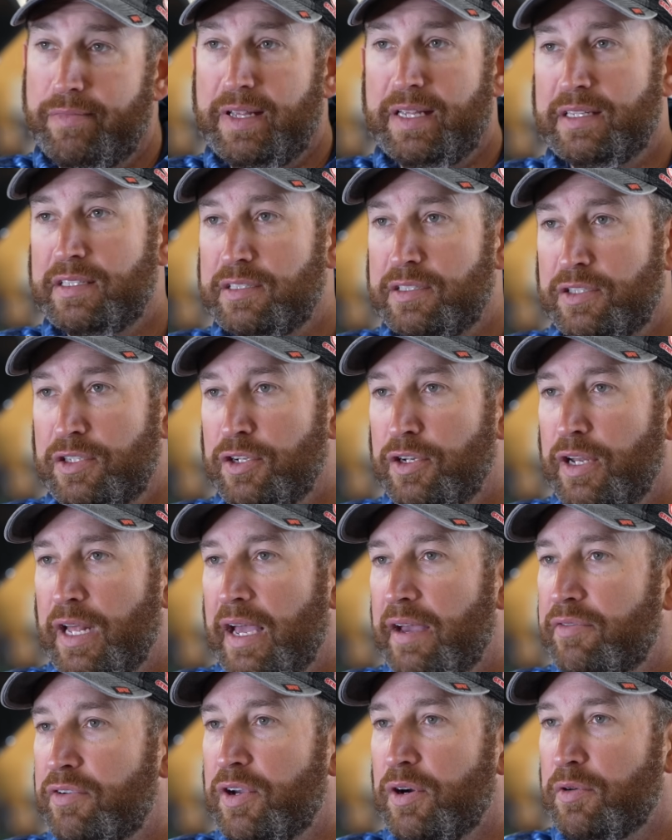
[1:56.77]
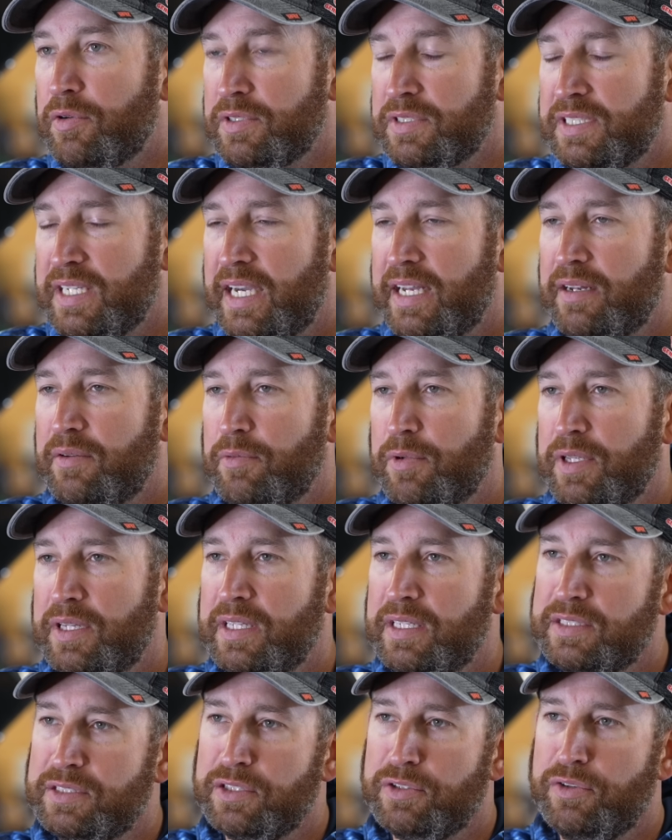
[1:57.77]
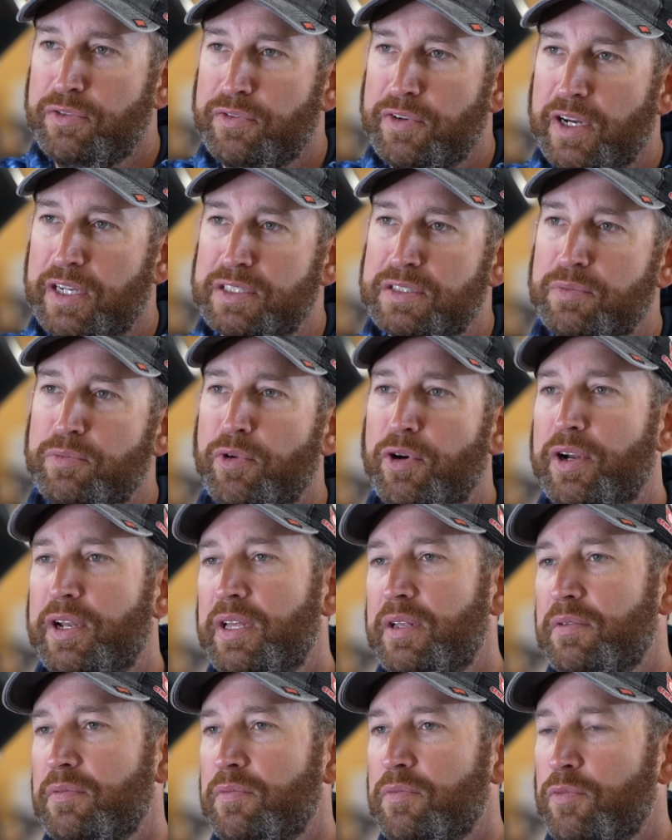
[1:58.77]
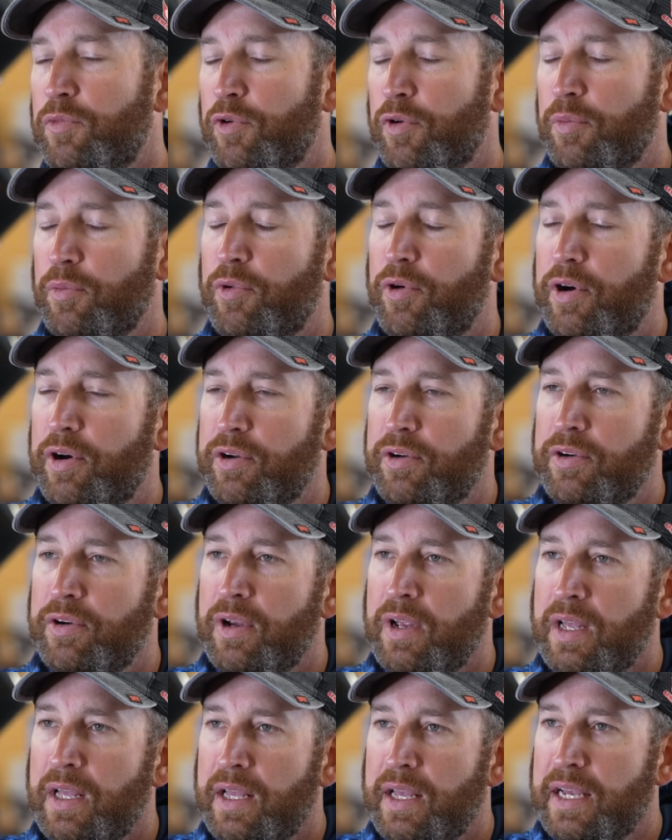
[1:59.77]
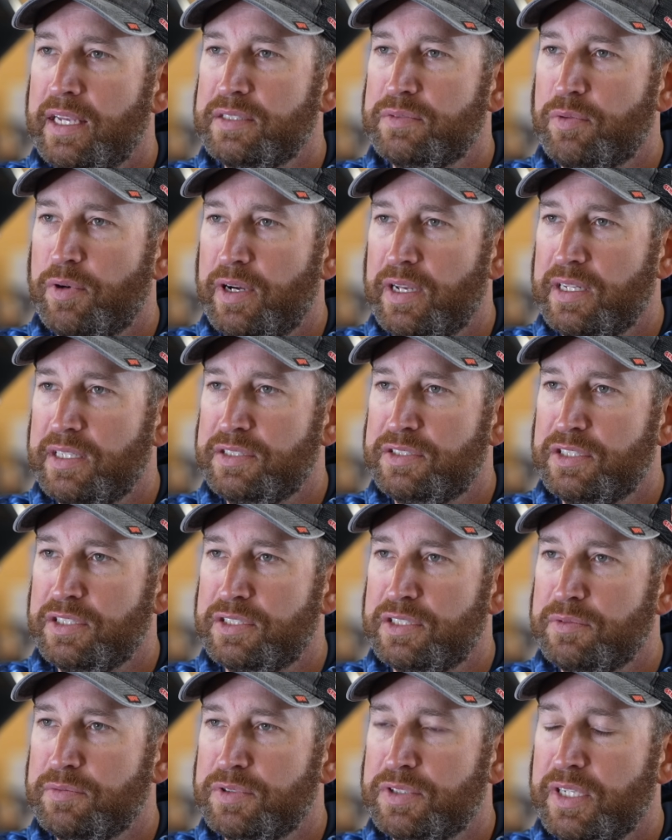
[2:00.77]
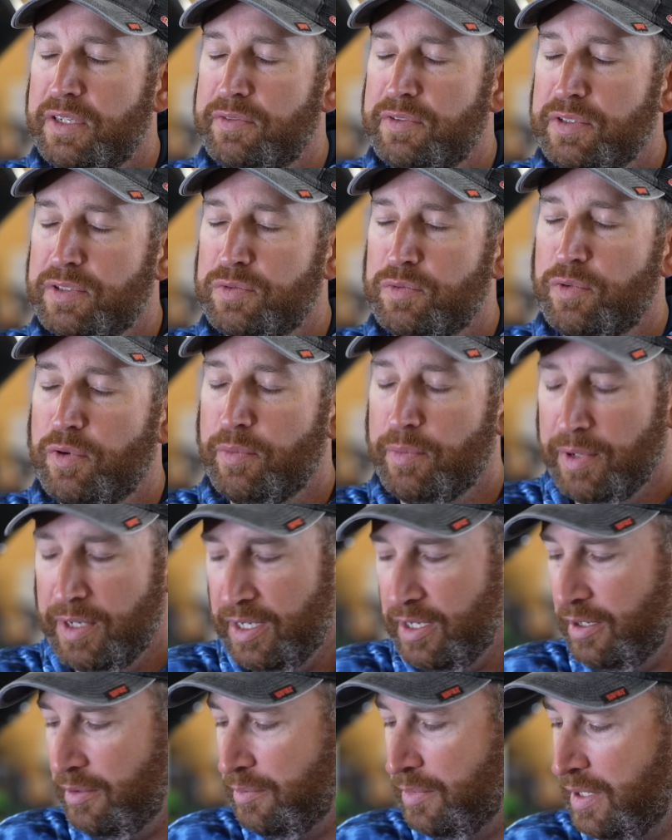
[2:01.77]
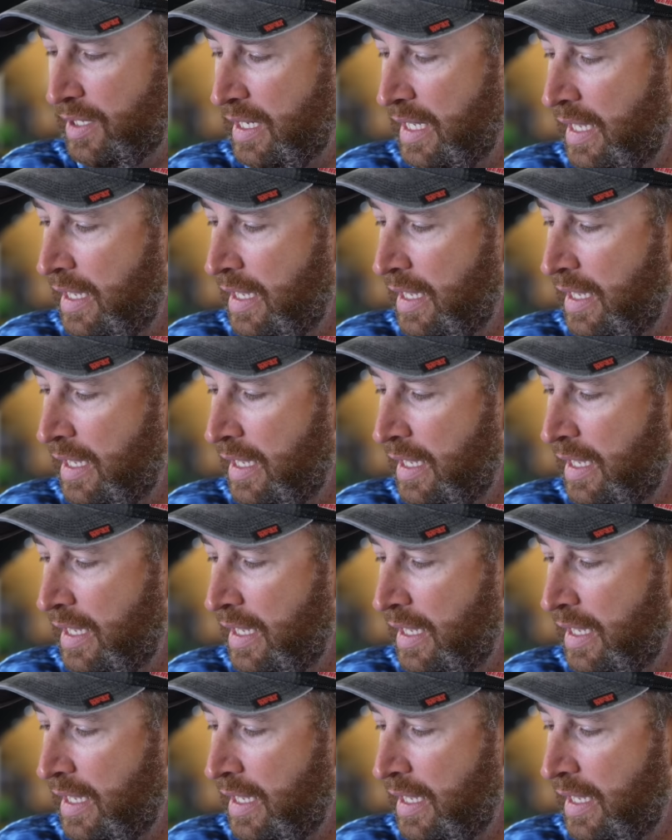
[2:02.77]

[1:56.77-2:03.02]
it could have coincided with it. So you've got some run-in warm water as well as just some stuff that's warming up. But